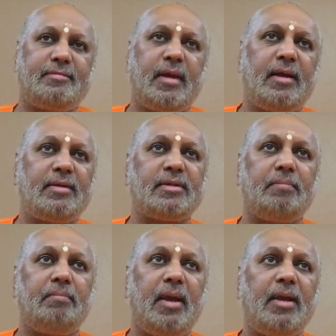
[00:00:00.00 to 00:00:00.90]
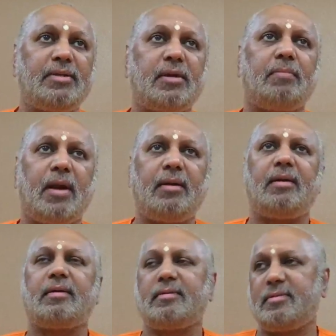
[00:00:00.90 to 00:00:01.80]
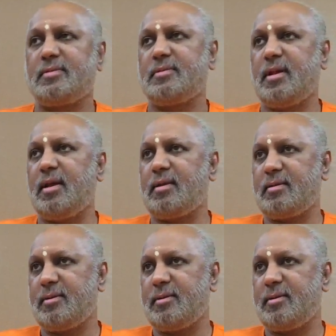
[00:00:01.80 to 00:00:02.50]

That is the major blunder there.